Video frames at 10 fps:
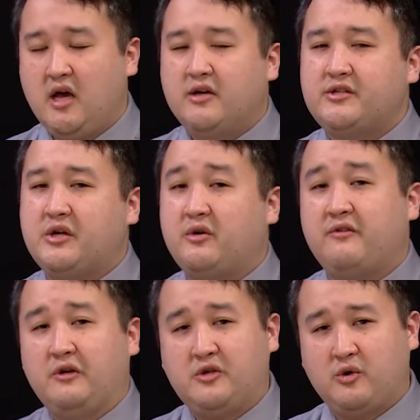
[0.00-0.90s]
So
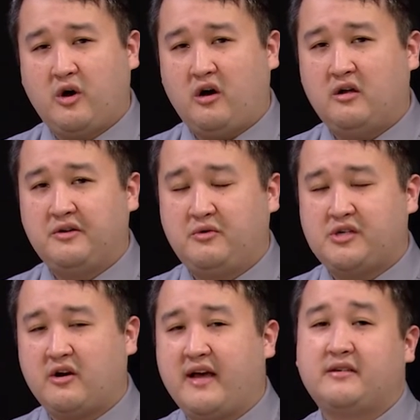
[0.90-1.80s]
if you do call and you
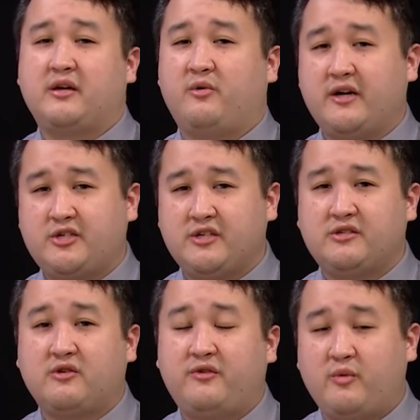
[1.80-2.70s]
start asking
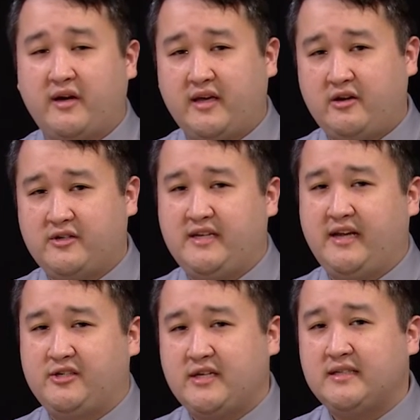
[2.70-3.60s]
questions or if you want to get your
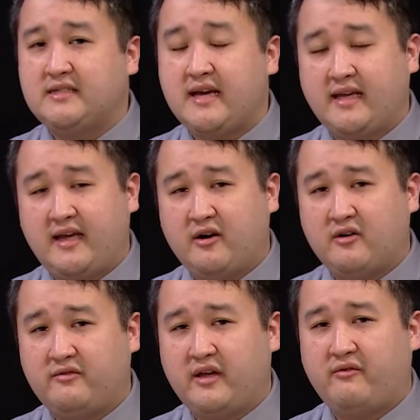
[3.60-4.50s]
teenage kids taken care
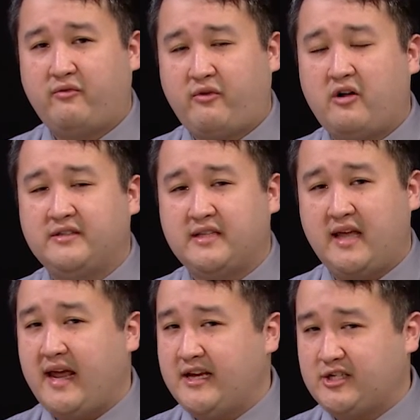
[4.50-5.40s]
of that fall into
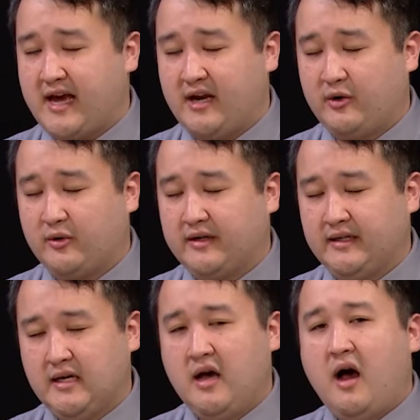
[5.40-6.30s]
that age category,
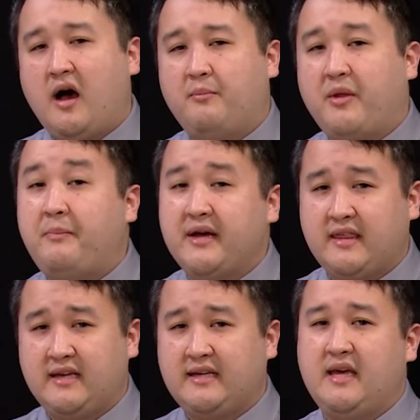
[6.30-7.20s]
the big
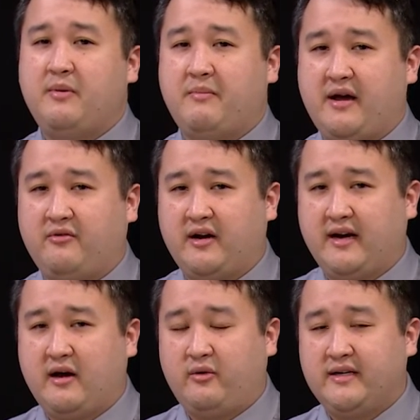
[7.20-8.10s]
thing to keep in mind right
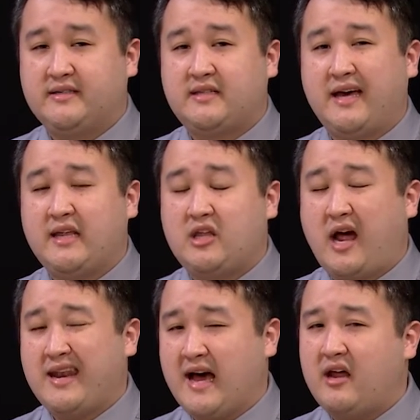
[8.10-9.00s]
now is that
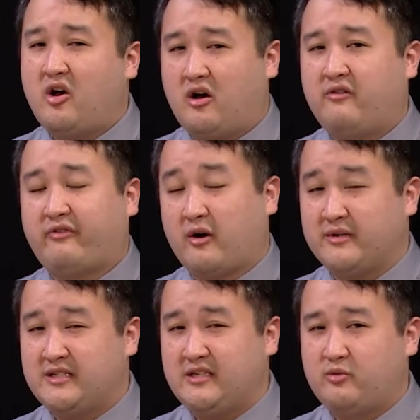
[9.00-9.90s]
not all
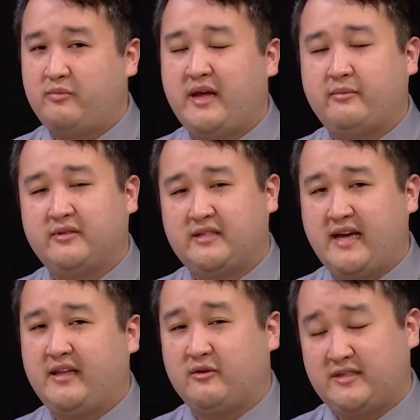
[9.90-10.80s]
pharmacies would be able to
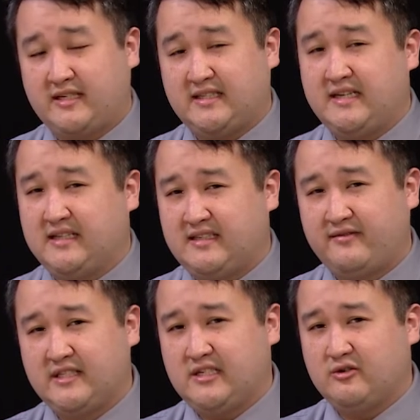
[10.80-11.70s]
take those 16 and
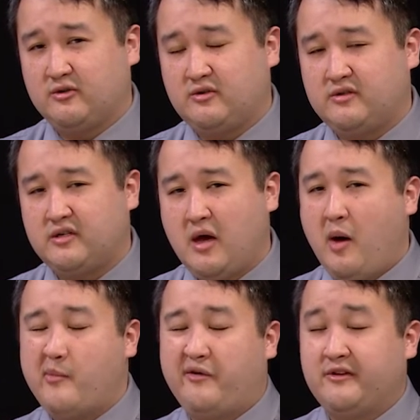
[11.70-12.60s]
17-year-olds,
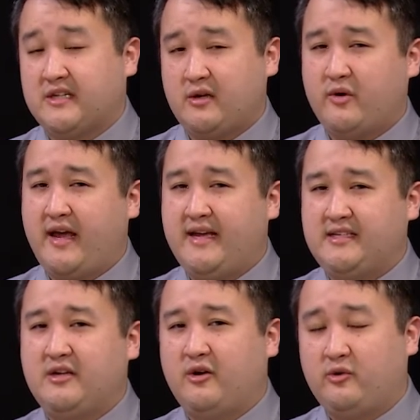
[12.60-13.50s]
but if it's anyone
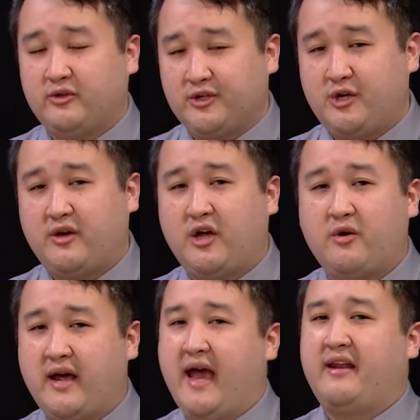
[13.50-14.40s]
18 and older, you could go
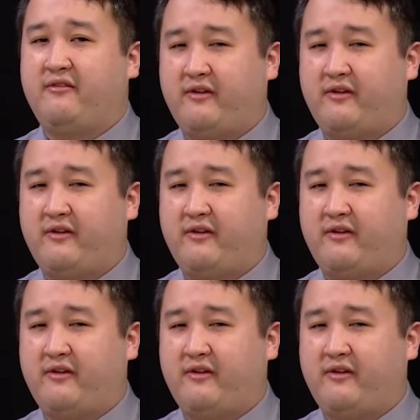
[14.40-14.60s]
to any